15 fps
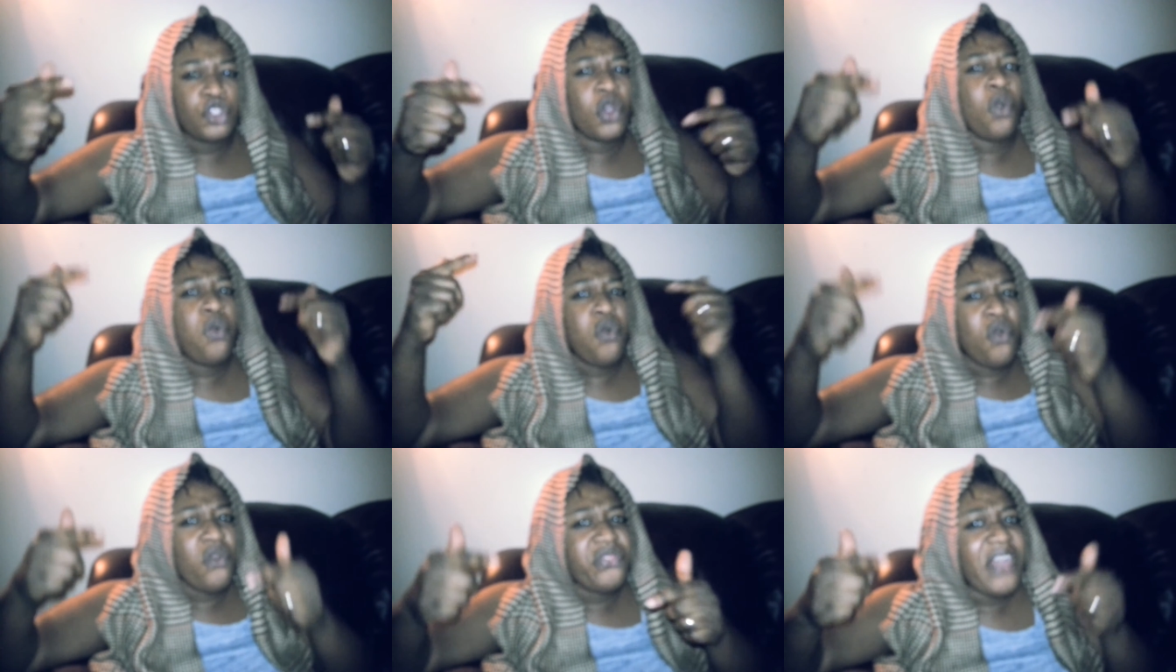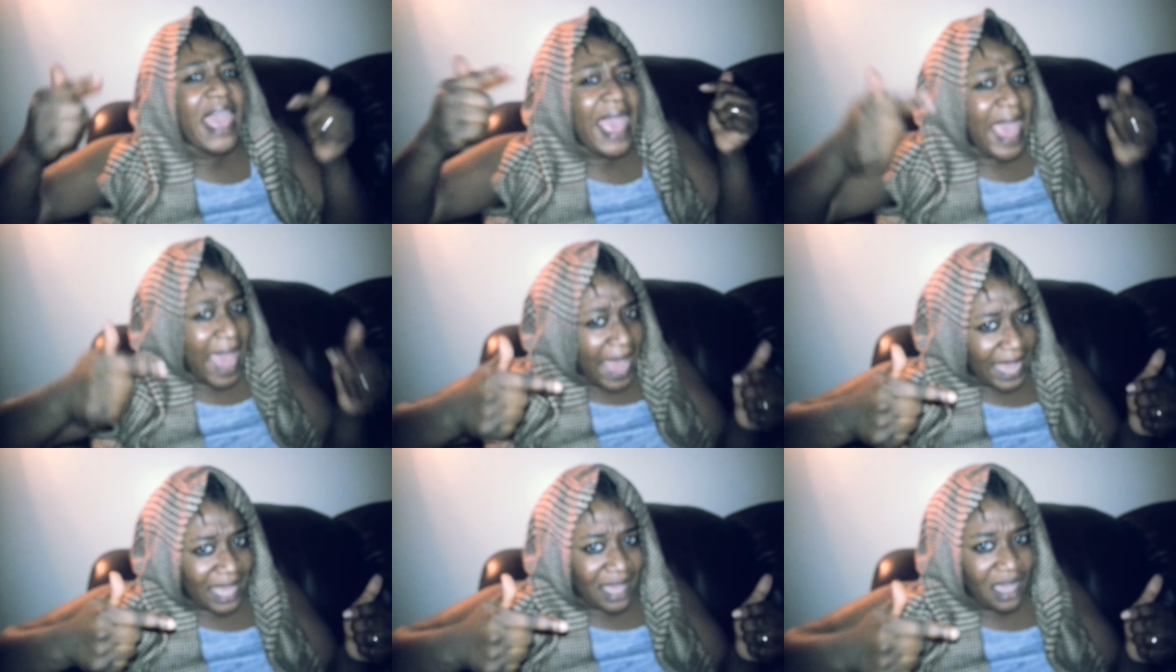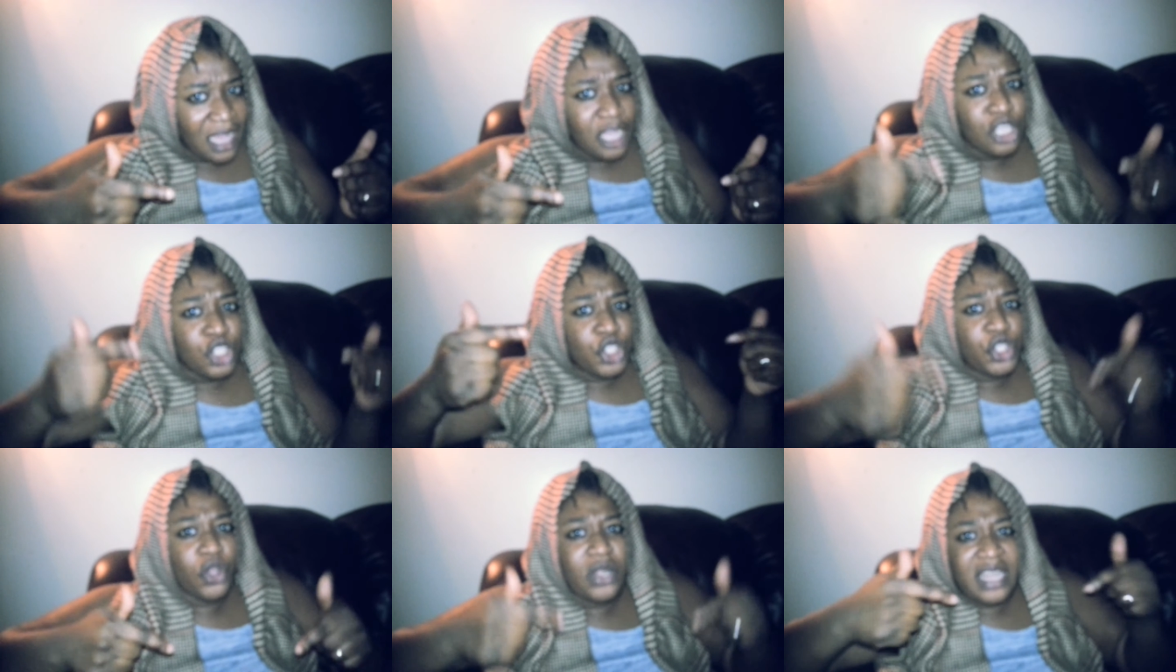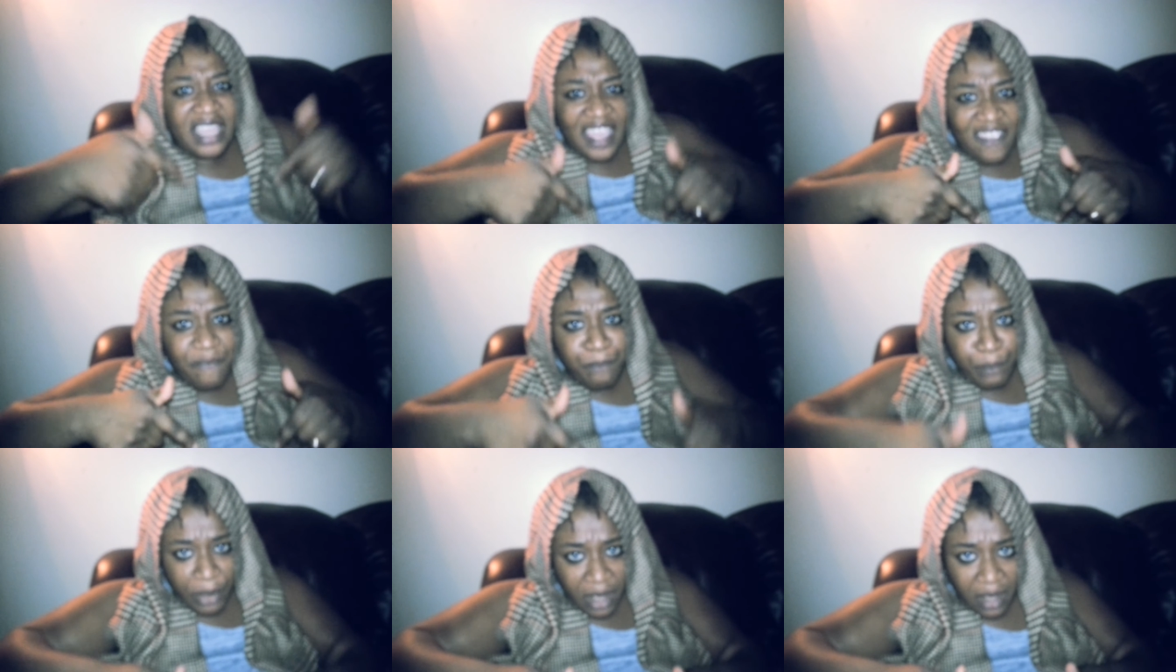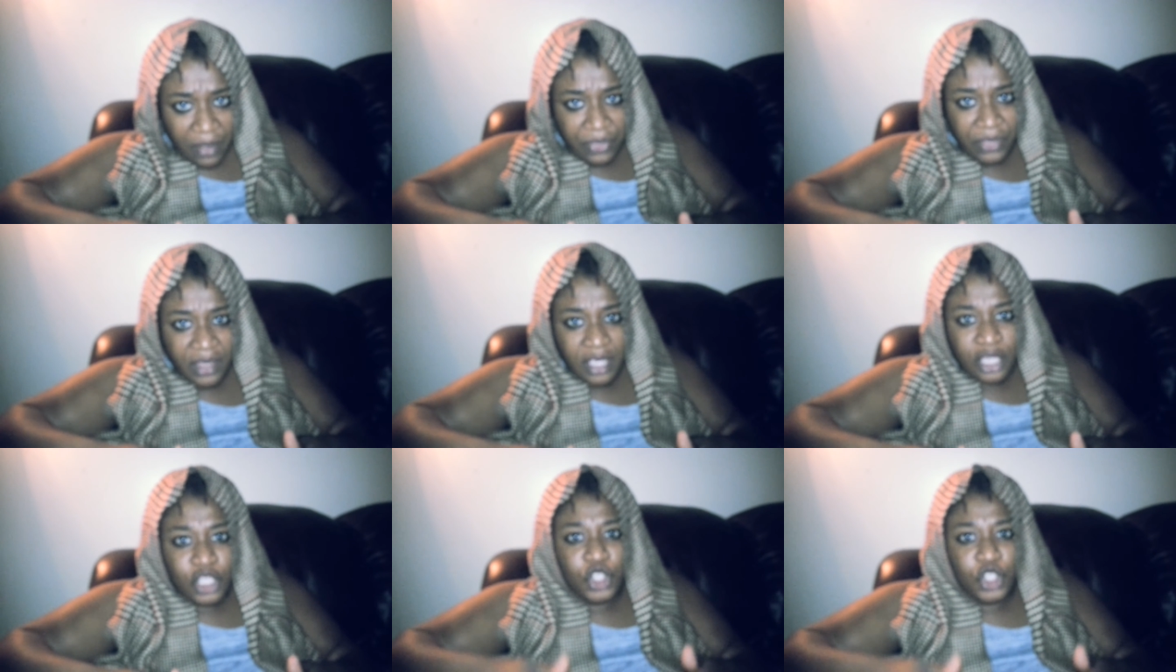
So who the heck should give birth,